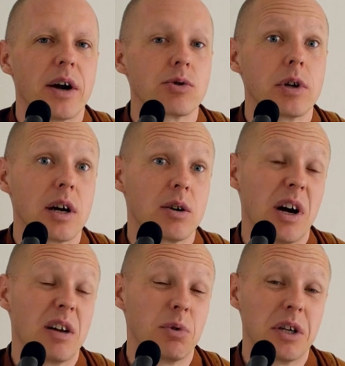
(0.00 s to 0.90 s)
actually a
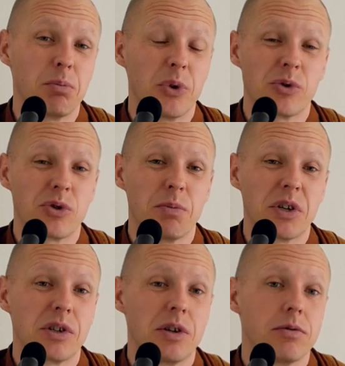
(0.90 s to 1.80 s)
quite a weak person
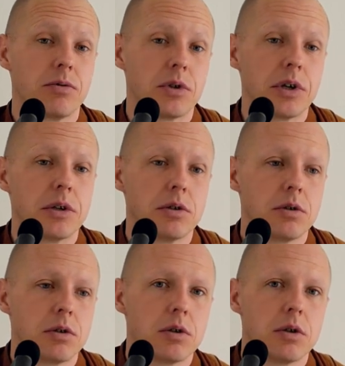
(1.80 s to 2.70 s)
myself,
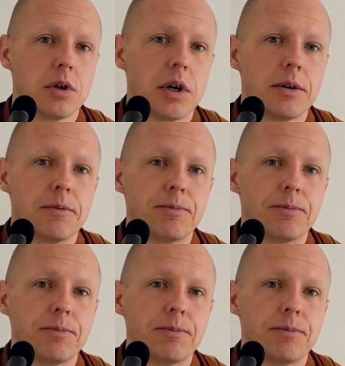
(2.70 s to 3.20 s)
yeah.